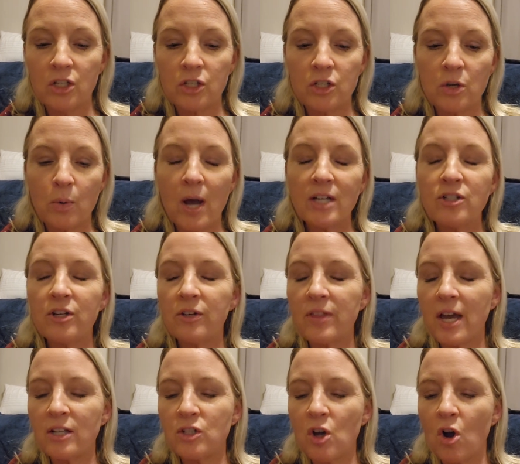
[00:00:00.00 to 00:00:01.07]
So I took
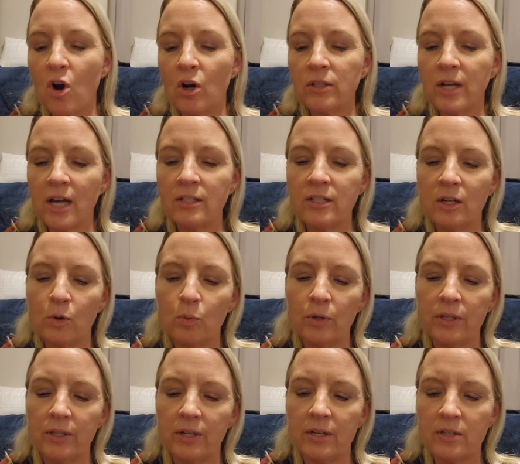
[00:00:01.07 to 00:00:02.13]
that to heart and I dealt
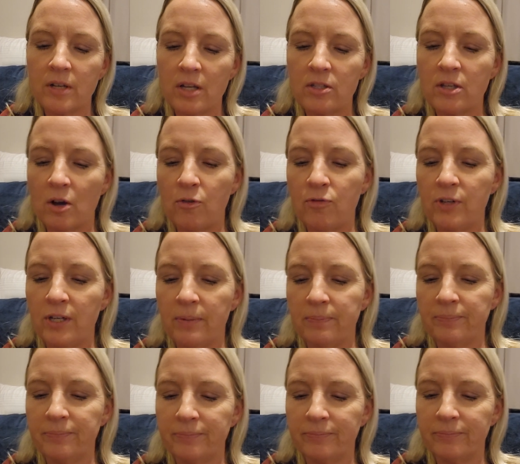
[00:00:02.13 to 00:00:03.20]
with it as I saw fit.
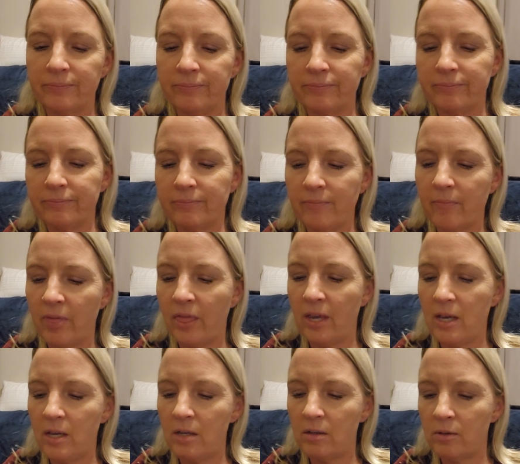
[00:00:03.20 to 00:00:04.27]

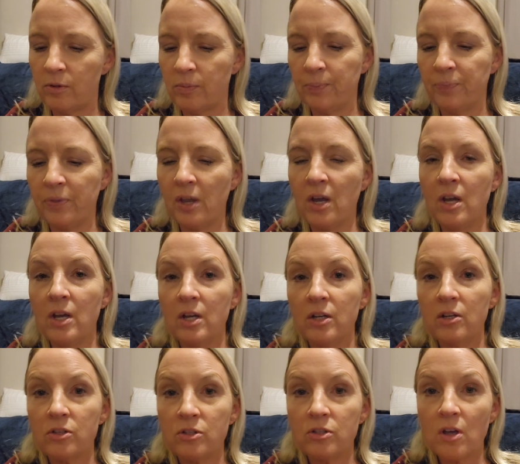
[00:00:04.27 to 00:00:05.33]
The end.
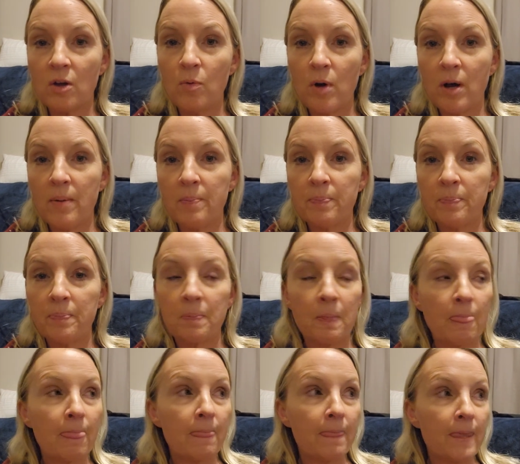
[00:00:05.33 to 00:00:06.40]
So, um,
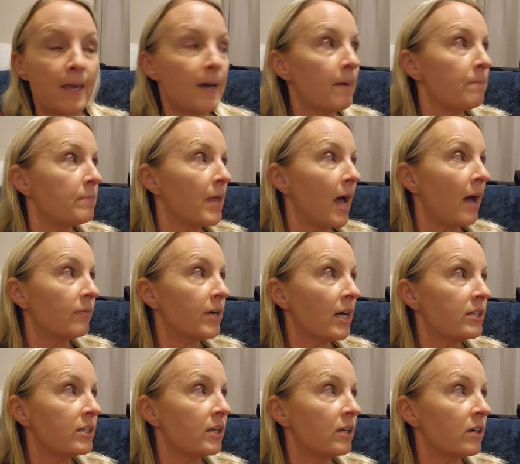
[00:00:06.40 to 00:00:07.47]
yeah, I've
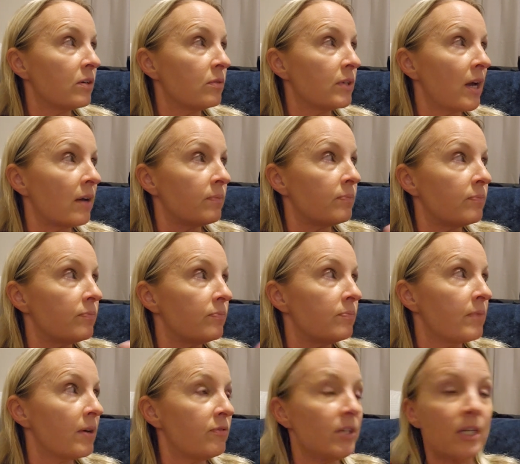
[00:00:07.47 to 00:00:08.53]
got to get on. I've, uh,
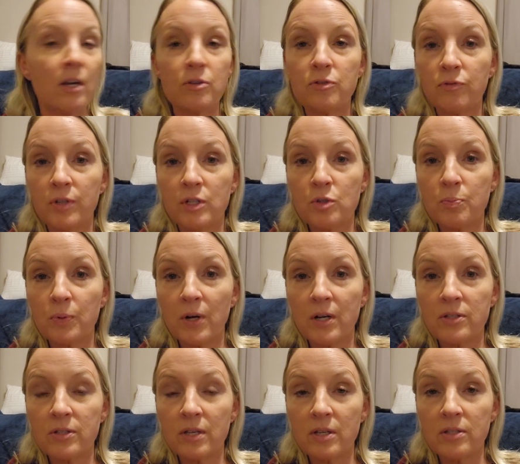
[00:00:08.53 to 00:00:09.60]
my video's finished
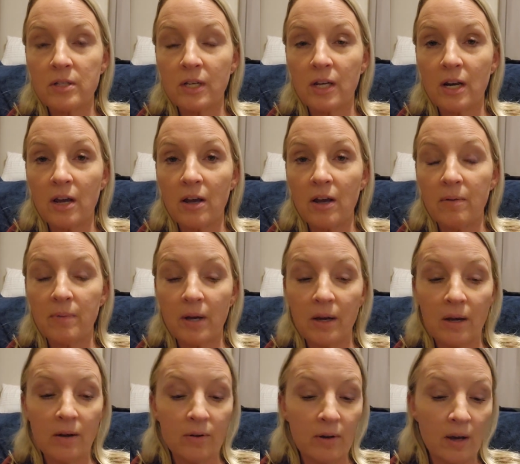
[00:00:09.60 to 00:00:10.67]
processing and I,
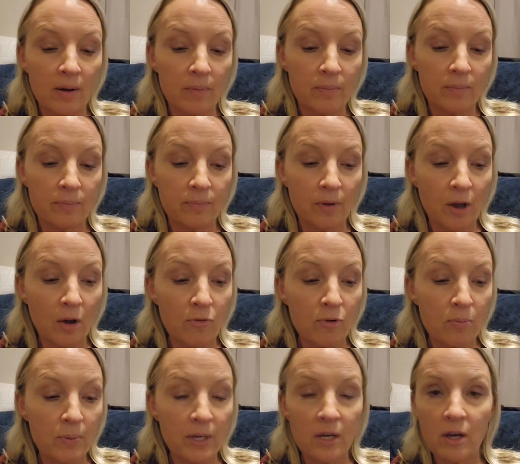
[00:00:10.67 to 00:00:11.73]
I, am
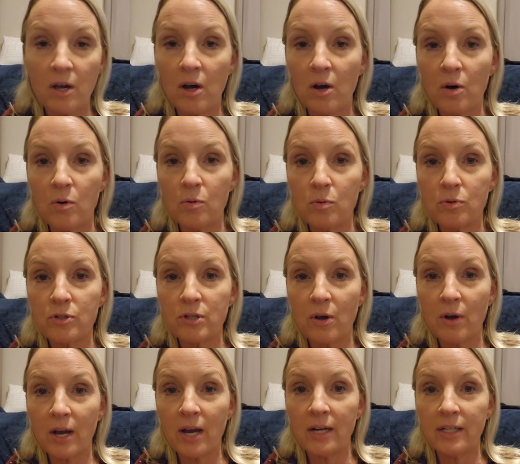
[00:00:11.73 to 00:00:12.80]
over being cold. So
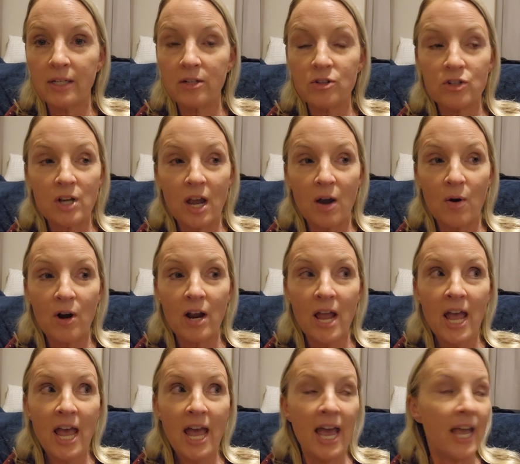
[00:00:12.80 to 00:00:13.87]
I got to get a shower
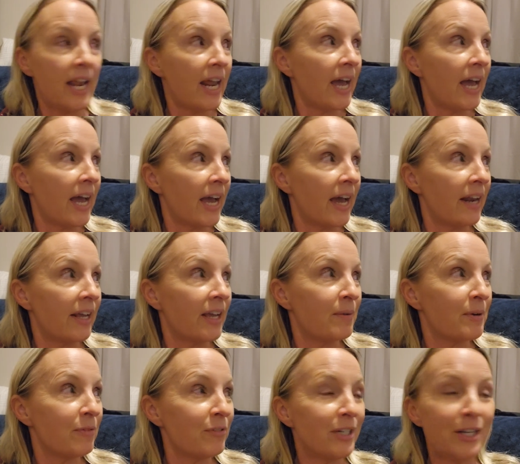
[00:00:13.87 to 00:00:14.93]
and I, I got to get
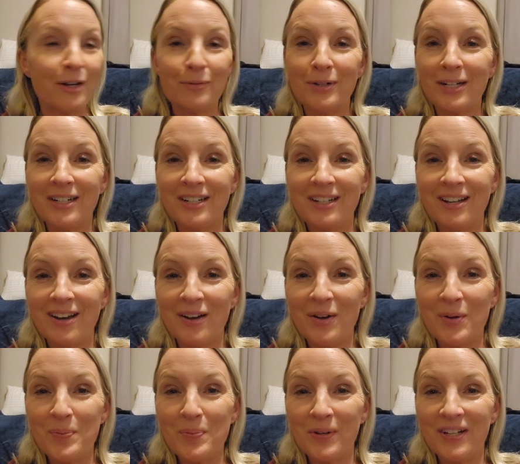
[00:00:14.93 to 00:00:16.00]
my video ready to
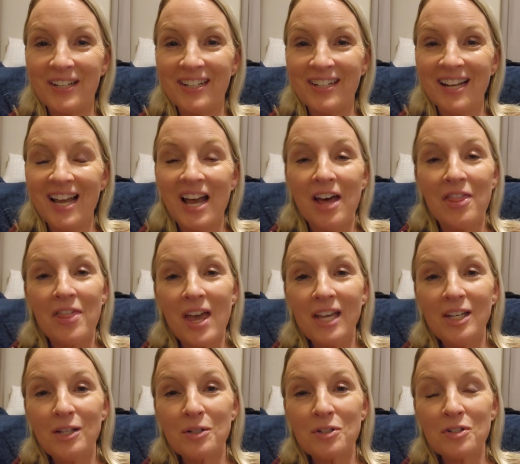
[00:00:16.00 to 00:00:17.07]
go. But
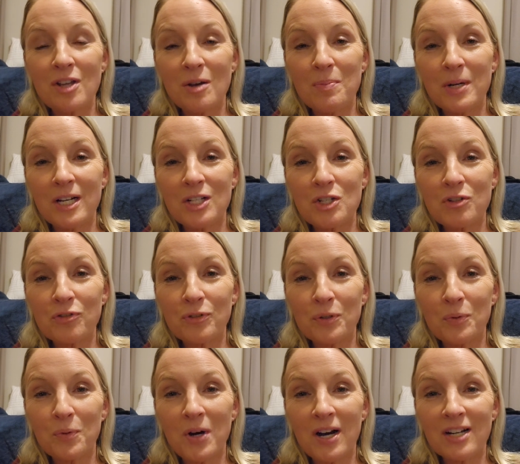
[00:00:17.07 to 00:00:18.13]
thank you so much
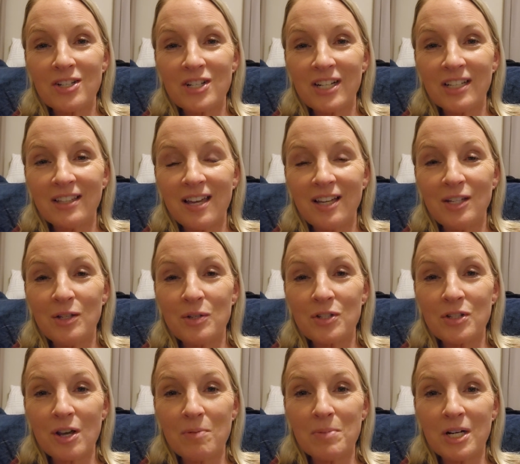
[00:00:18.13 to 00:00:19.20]
for watching. Thank you
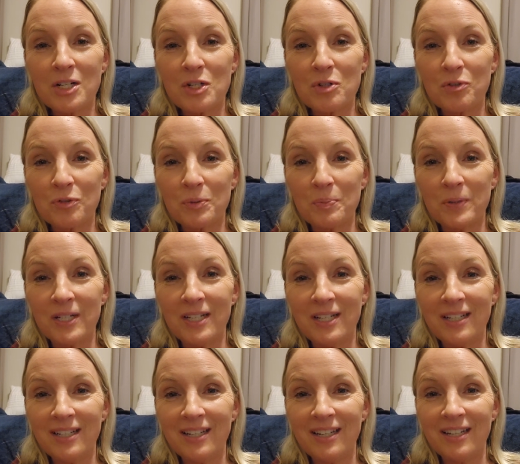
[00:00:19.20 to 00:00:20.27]
so much for
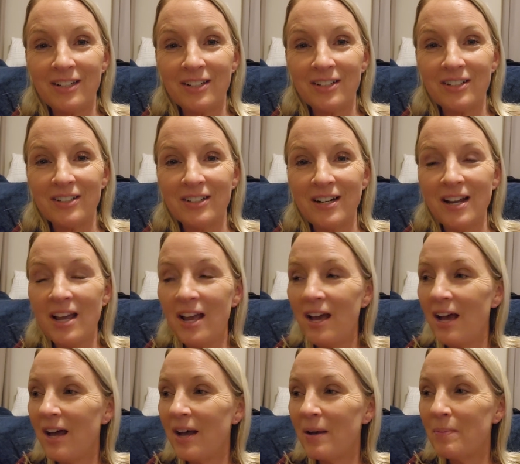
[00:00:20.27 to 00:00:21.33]
being here.
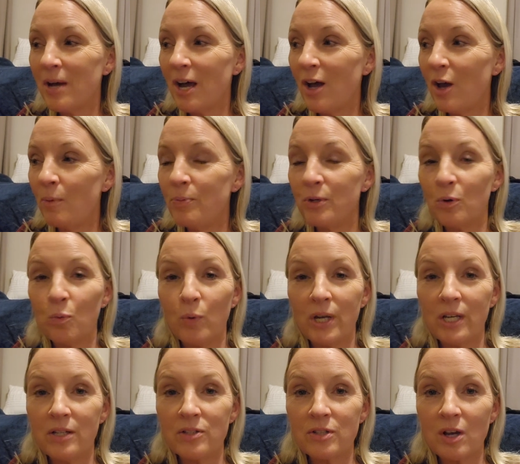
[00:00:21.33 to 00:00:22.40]
Um, I hope your
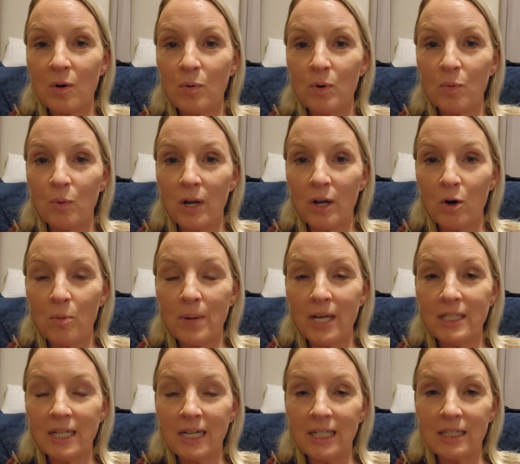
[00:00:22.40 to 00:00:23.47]
week is going well. My
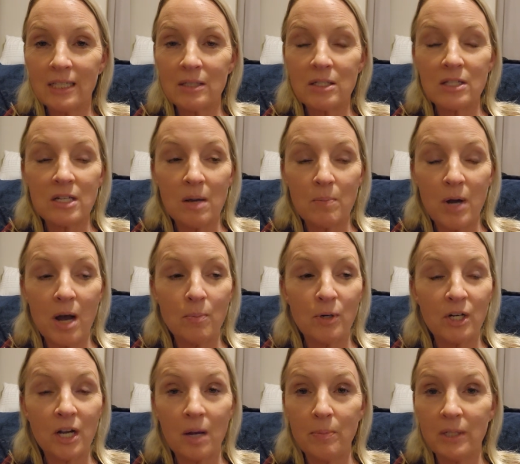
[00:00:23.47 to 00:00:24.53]
dad and stepmom are
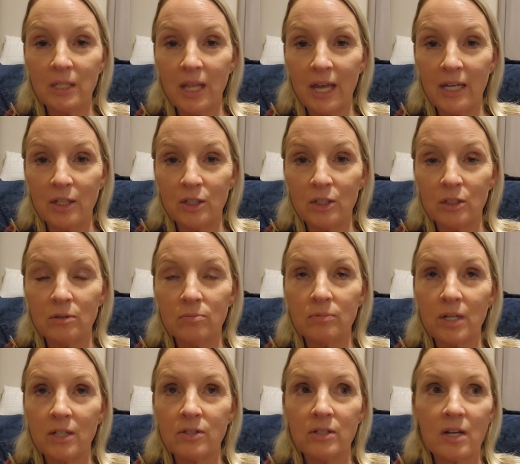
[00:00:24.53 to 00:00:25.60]
coming later,
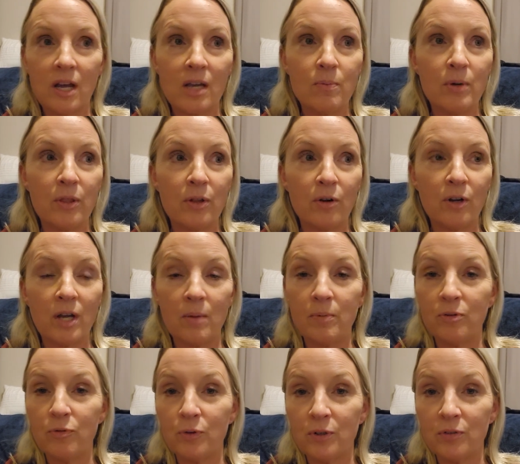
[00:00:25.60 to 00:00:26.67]
not today, but they're
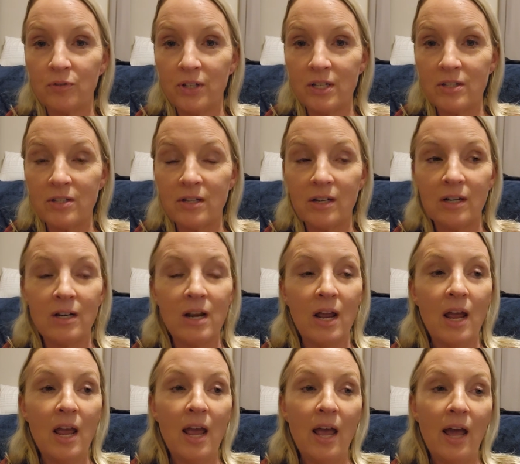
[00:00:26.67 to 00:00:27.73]
coming for a visit.
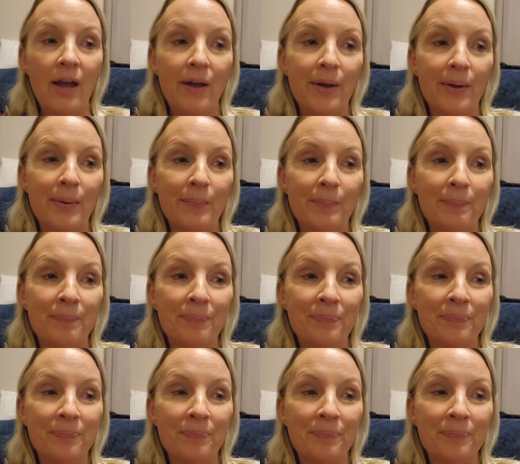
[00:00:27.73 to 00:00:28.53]
Um,